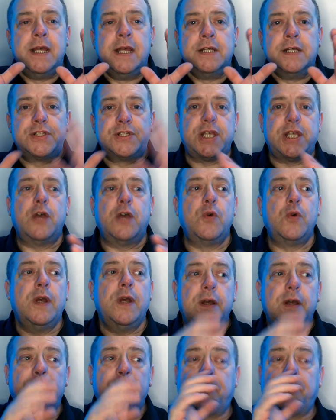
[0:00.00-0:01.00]
So,
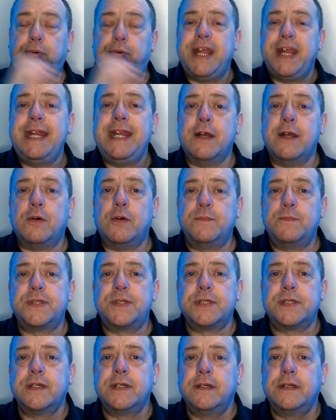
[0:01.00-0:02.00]

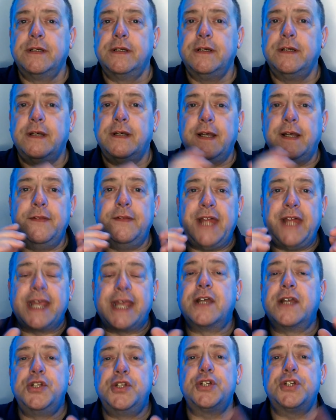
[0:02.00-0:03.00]
prenups, they
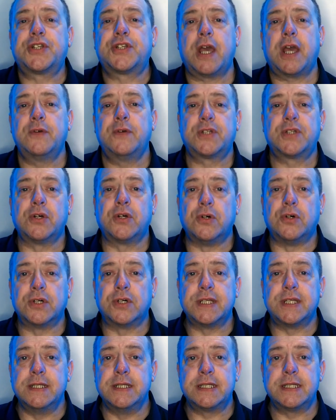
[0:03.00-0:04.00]
can just go to
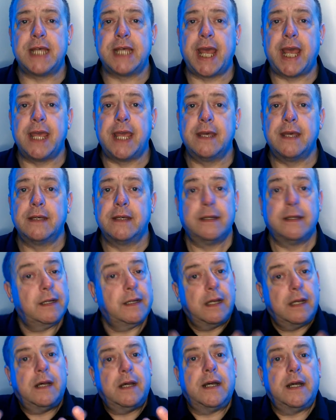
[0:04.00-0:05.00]
court and say,
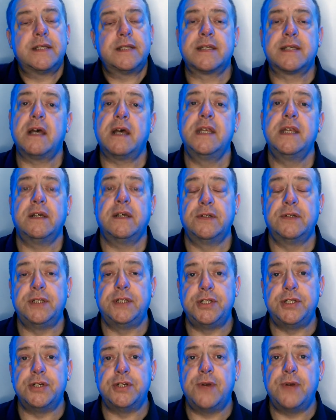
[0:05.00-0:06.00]
I signed it under
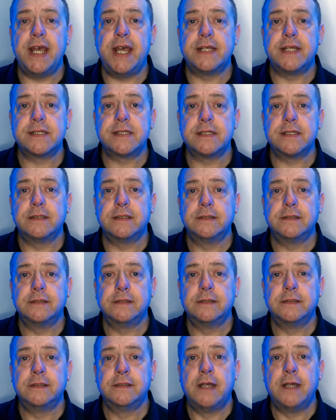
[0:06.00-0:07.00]
duress
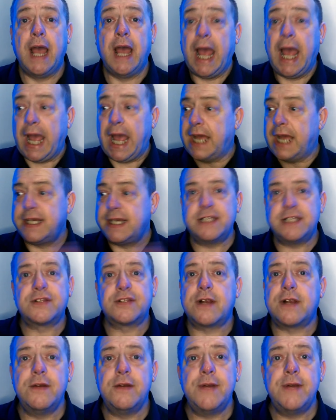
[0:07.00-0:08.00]
and it's
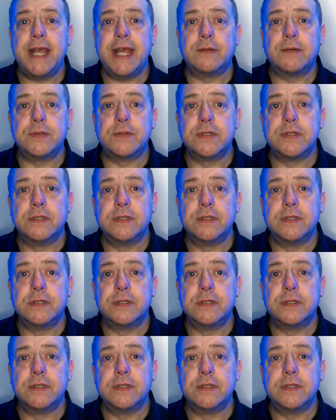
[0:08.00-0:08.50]
thrown out.